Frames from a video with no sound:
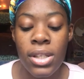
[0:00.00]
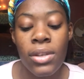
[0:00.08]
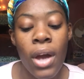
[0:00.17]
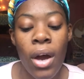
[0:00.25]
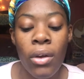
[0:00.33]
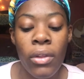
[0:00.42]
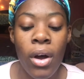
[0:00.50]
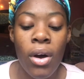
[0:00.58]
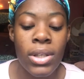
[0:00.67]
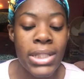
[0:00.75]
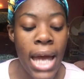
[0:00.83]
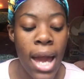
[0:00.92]
you know, the
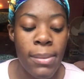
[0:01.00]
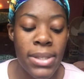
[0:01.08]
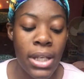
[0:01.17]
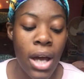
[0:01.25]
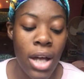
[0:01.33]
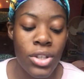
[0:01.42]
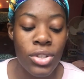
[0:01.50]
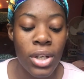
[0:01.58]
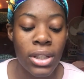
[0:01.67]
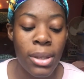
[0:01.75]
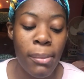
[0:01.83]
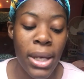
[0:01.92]
whole time is a
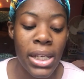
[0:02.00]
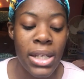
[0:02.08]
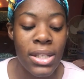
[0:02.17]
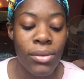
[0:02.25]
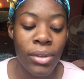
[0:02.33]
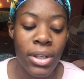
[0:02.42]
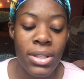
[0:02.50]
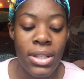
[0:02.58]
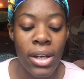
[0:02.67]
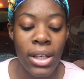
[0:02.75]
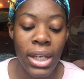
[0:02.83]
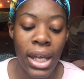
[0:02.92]
construct and money isn't real
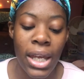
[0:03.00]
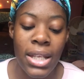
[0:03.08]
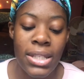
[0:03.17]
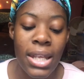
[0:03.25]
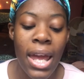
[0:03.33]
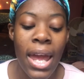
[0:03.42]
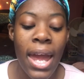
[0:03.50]
song and dance.